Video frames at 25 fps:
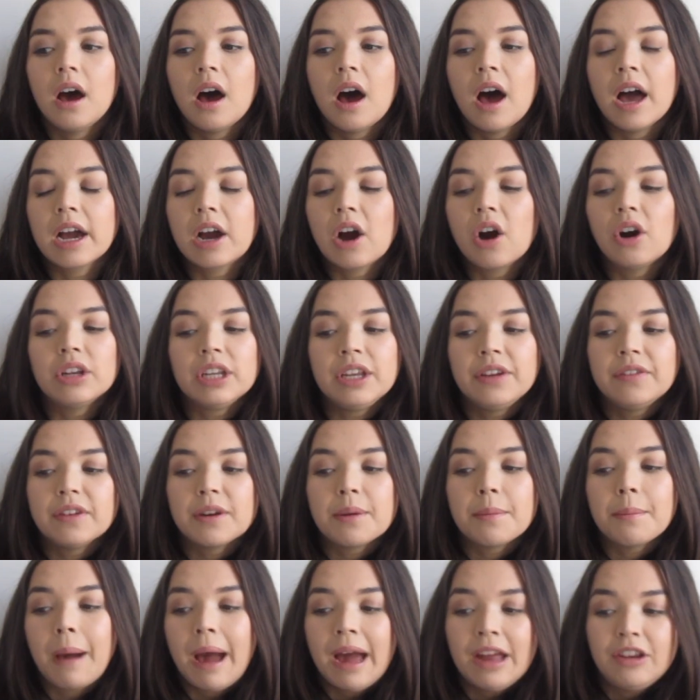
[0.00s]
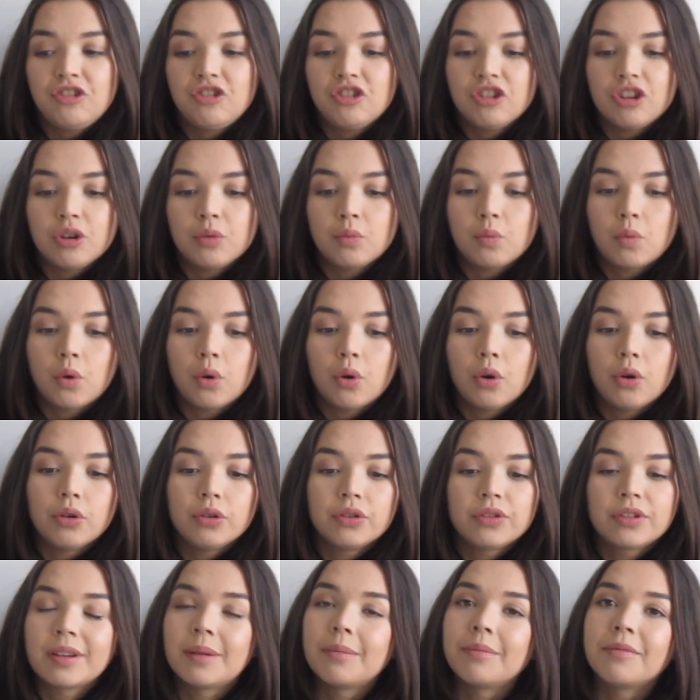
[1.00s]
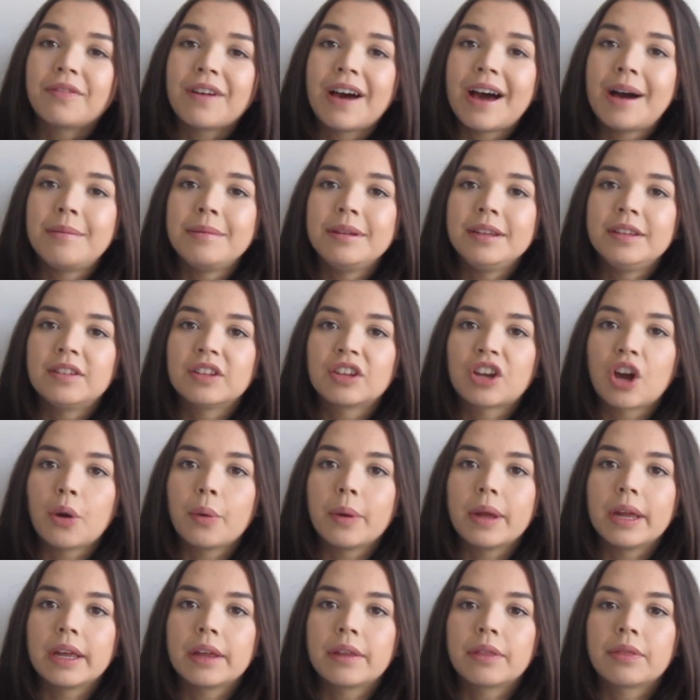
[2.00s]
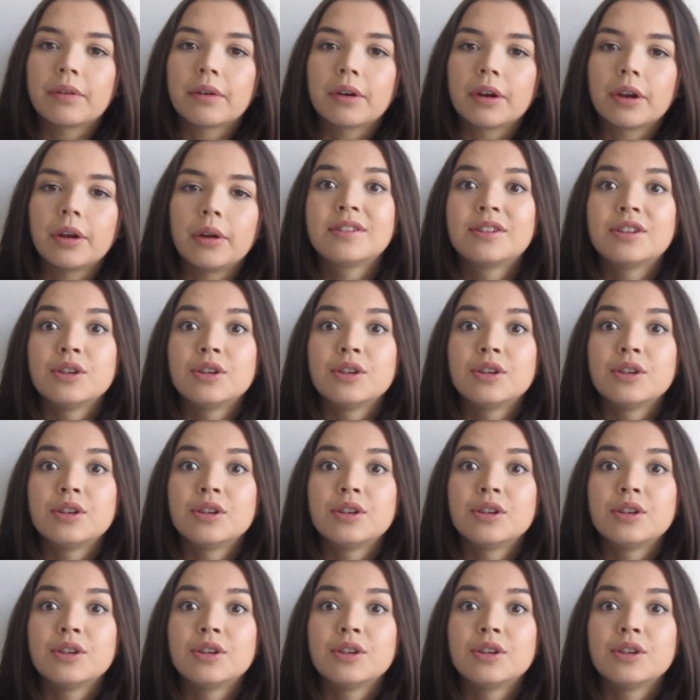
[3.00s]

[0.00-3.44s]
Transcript: I can't even imagine what some families are going through.